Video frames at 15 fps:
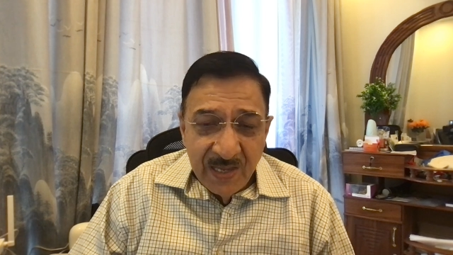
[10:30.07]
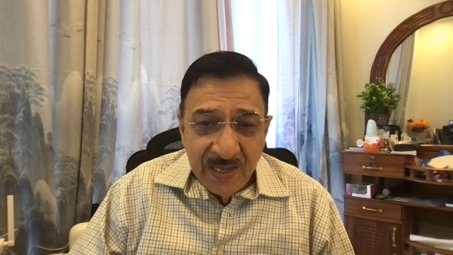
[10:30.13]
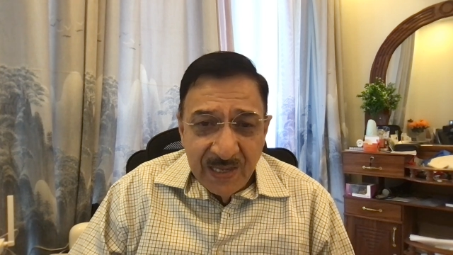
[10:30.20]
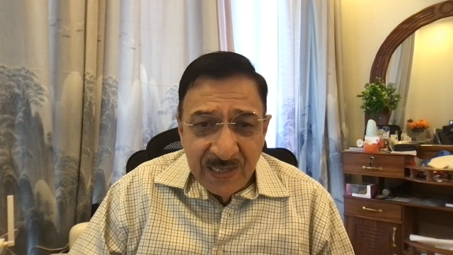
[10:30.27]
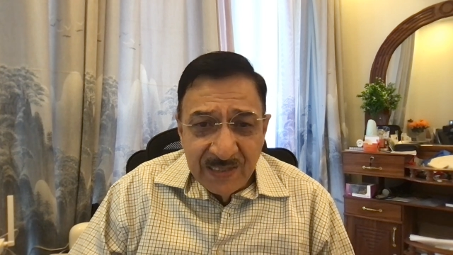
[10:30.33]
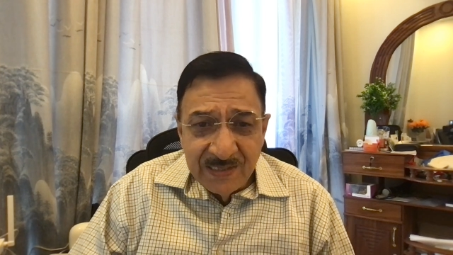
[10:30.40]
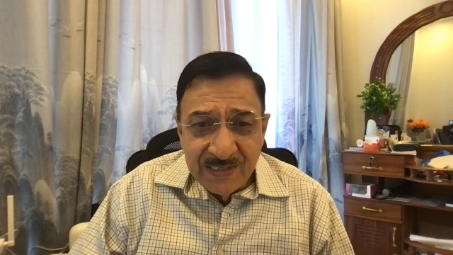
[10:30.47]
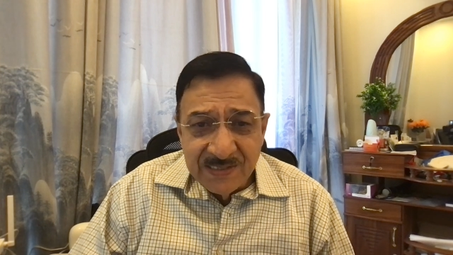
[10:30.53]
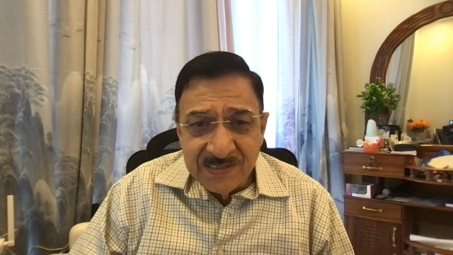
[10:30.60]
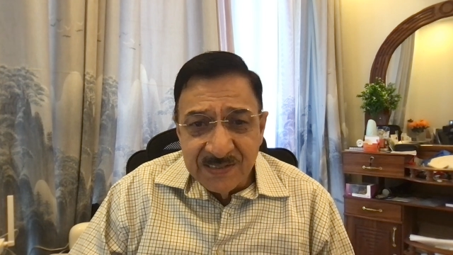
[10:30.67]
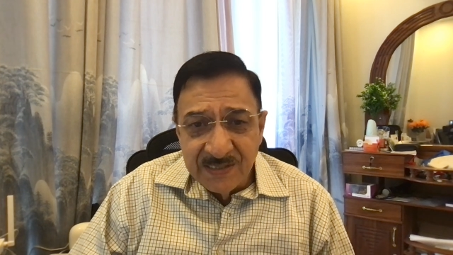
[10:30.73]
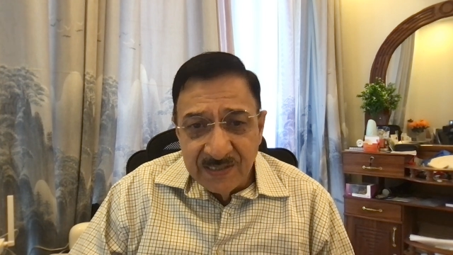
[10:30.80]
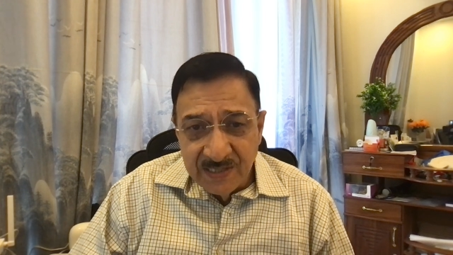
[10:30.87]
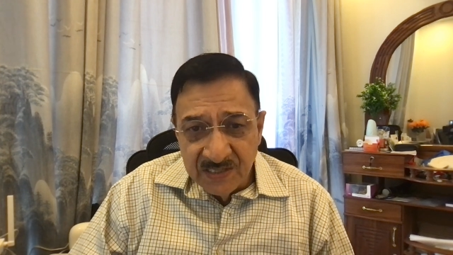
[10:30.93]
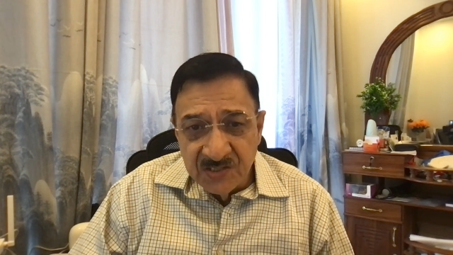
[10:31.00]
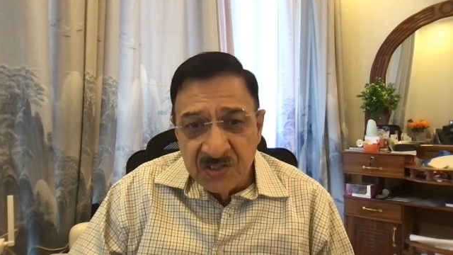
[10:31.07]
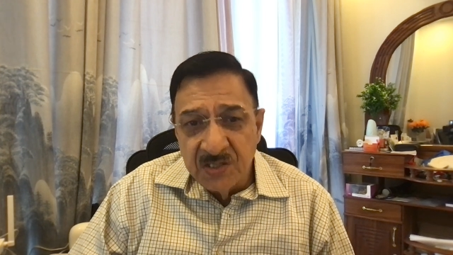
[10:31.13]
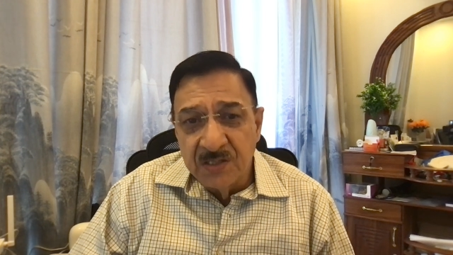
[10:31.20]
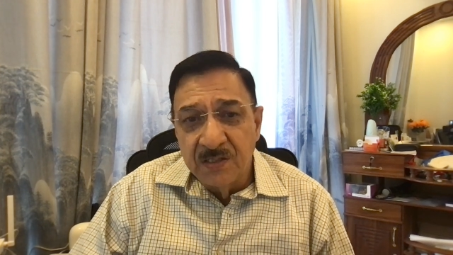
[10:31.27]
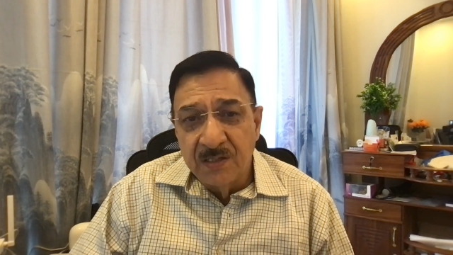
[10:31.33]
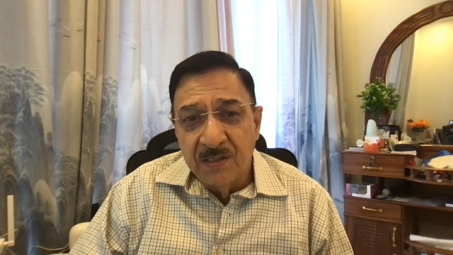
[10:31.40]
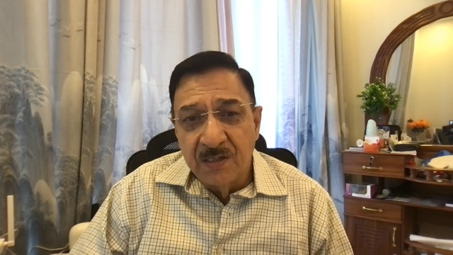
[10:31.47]
In this
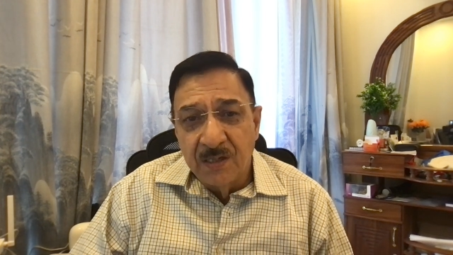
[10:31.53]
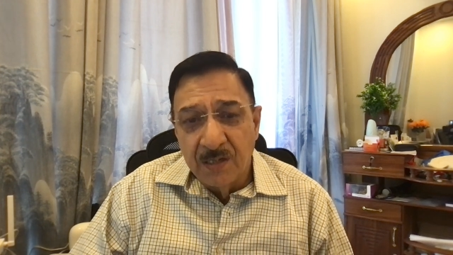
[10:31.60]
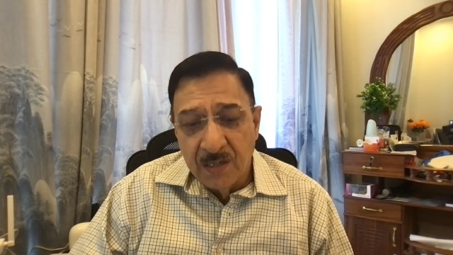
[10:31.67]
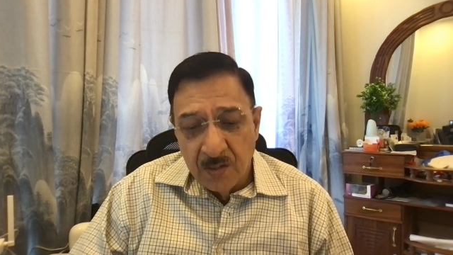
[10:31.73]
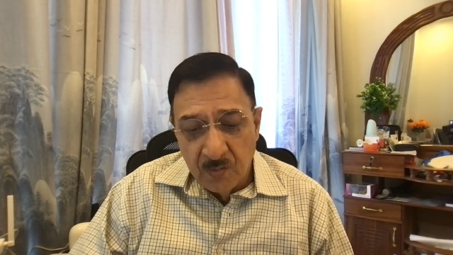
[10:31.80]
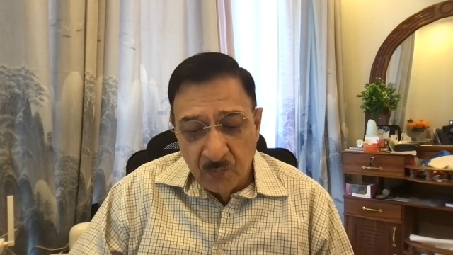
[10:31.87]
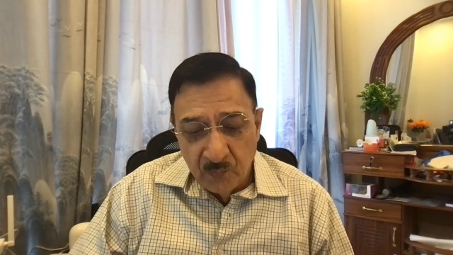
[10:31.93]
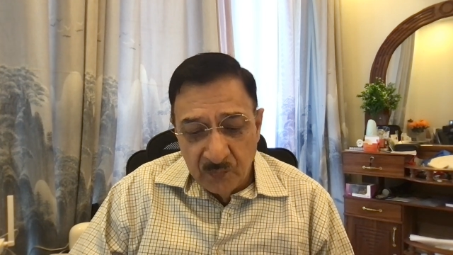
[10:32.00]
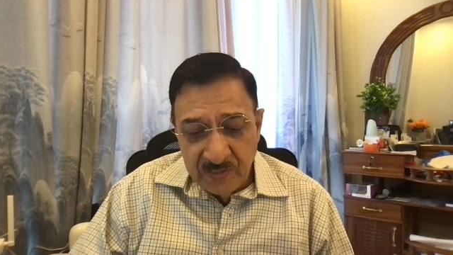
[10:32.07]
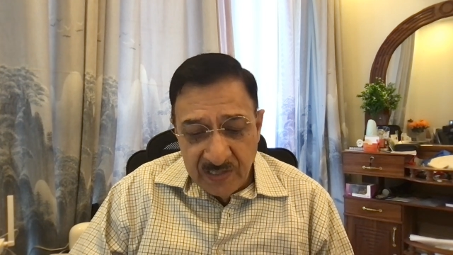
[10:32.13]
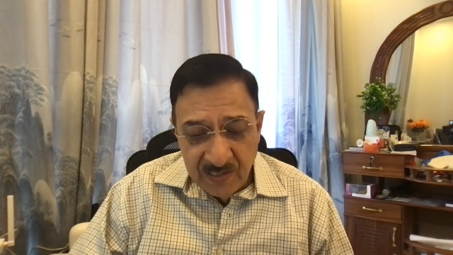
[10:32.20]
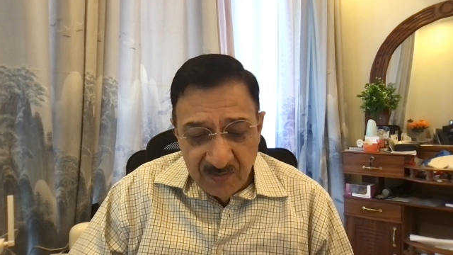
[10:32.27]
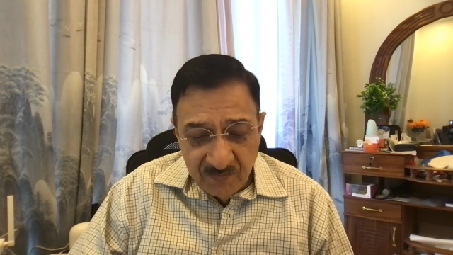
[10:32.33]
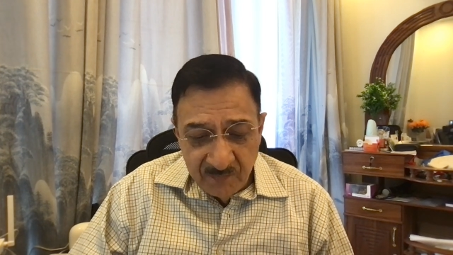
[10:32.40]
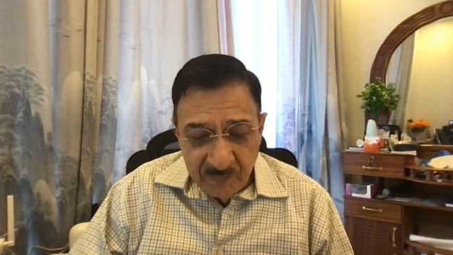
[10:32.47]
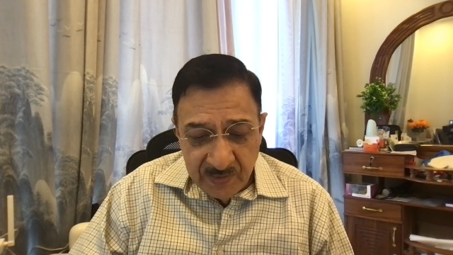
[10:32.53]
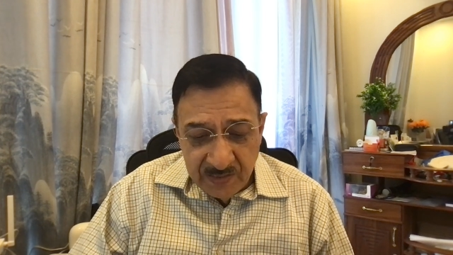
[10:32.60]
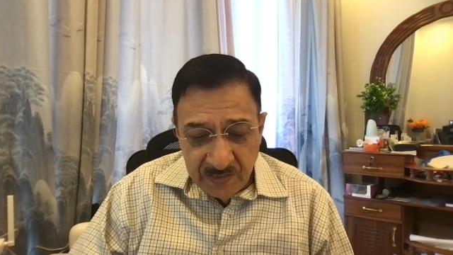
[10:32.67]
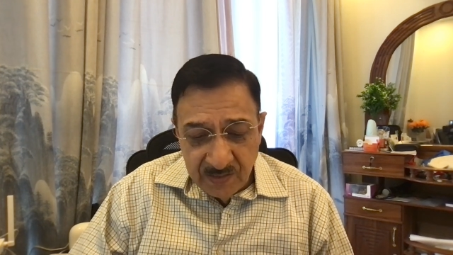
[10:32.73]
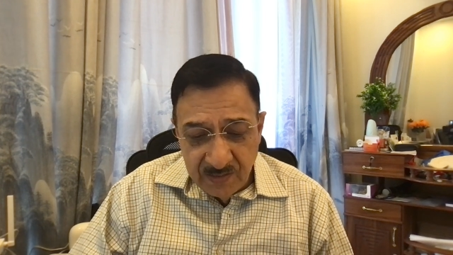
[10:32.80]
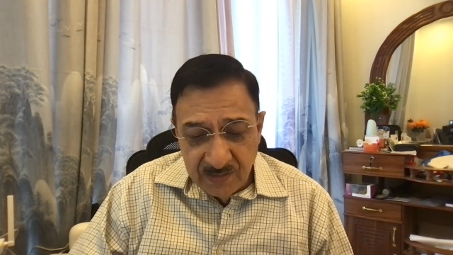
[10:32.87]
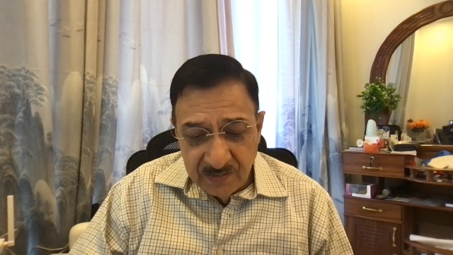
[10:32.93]
connection, we have
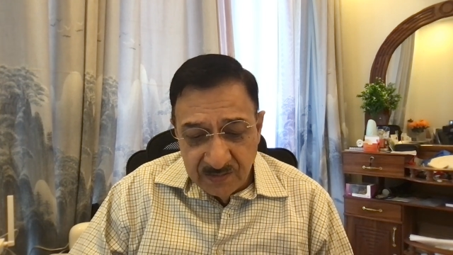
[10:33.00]
been